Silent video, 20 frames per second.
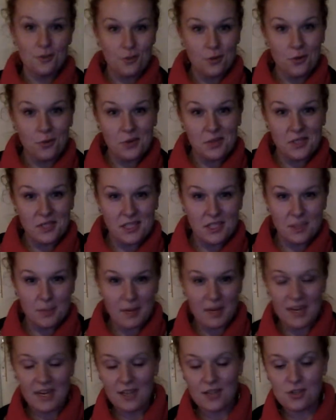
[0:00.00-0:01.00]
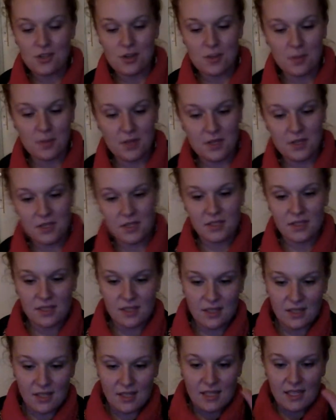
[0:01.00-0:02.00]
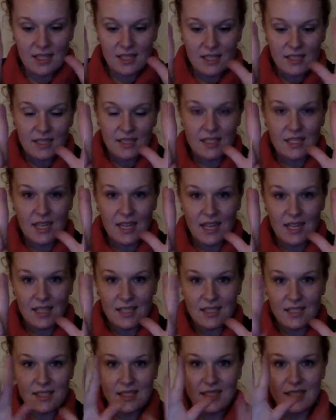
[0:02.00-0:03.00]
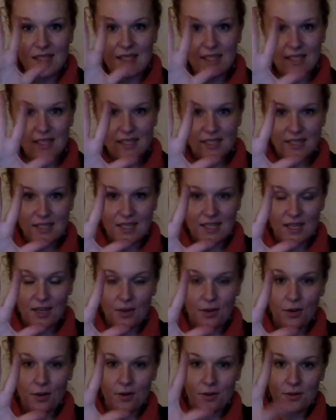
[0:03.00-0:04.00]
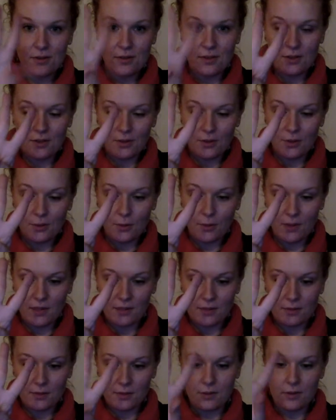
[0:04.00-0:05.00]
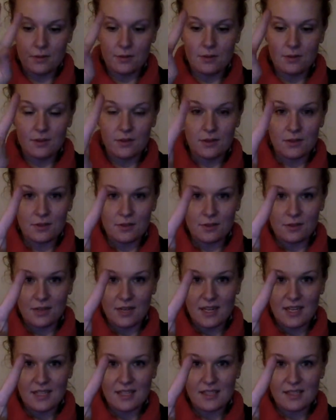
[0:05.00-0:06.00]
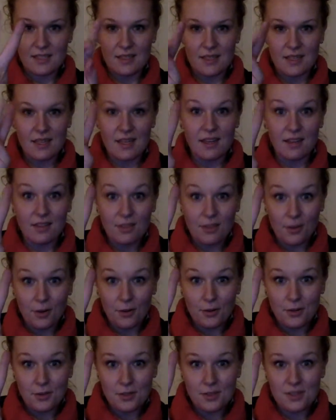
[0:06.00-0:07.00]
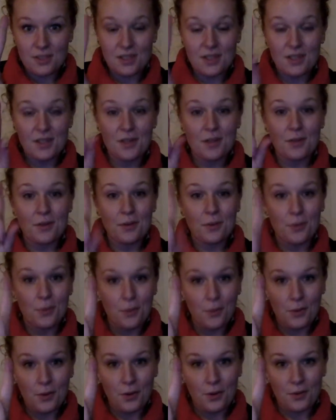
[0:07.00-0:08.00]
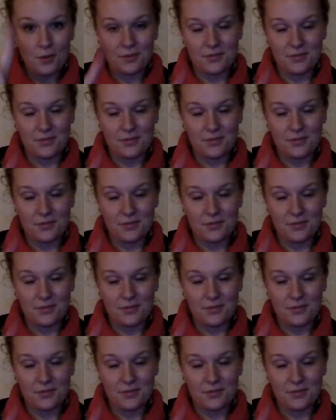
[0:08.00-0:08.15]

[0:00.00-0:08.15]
notice the Spanish numbers? 6, 5, 4, 3, y 2, 1.